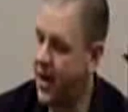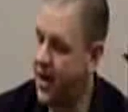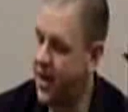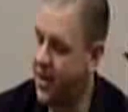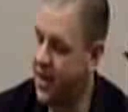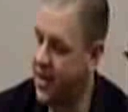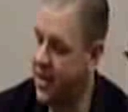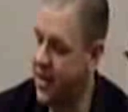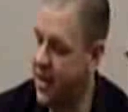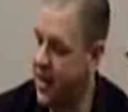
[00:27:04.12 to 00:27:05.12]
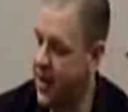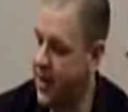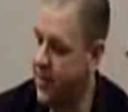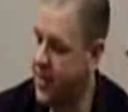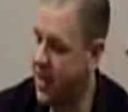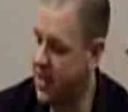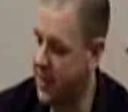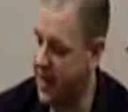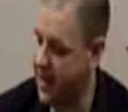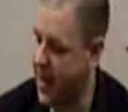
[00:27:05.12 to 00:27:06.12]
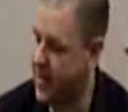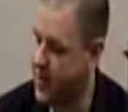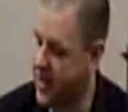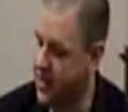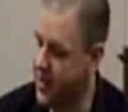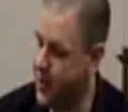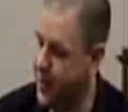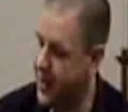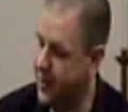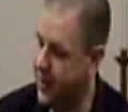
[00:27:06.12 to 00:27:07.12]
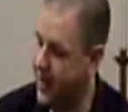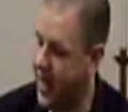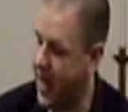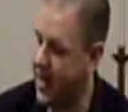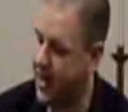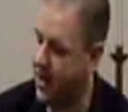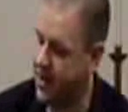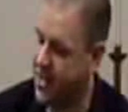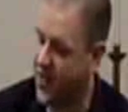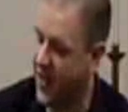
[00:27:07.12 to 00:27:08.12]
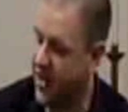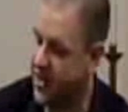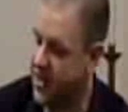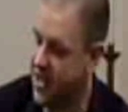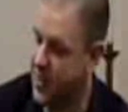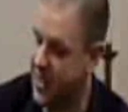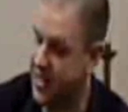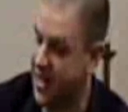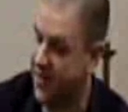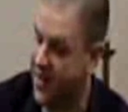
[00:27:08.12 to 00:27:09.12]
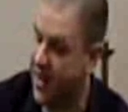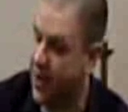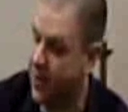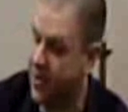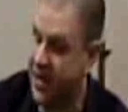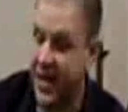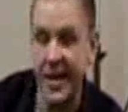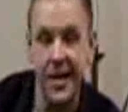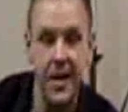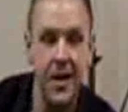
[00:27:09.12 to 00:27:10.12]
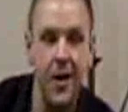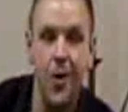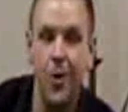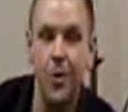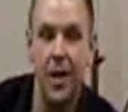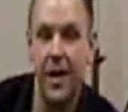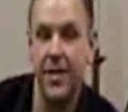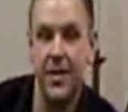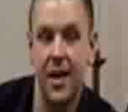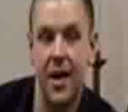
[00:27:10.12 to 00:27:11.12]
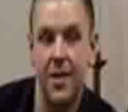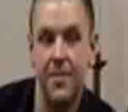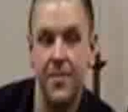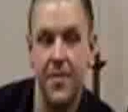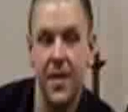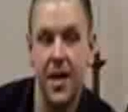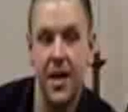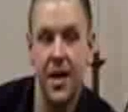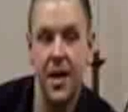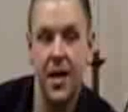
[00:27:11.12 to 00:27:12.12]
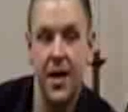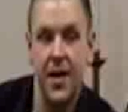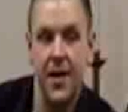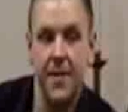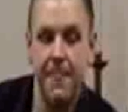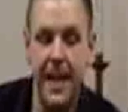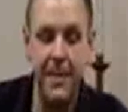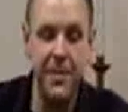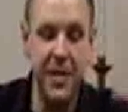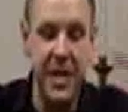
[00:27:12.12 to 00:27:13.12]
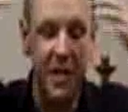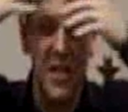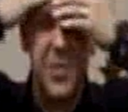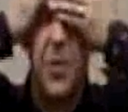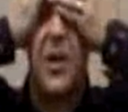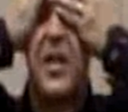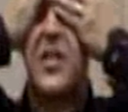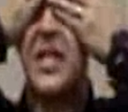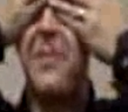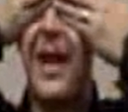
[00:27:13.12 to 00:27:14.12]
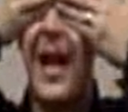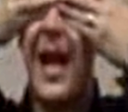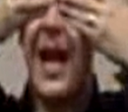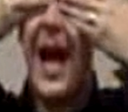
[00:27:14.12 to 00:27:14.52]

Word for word: I, I think that uh, we talked about it last week a little bit, but we can't get on these Pharisees because I feel like we're there a whole lot of the time. And maybe you're here this morning and you say, man, I,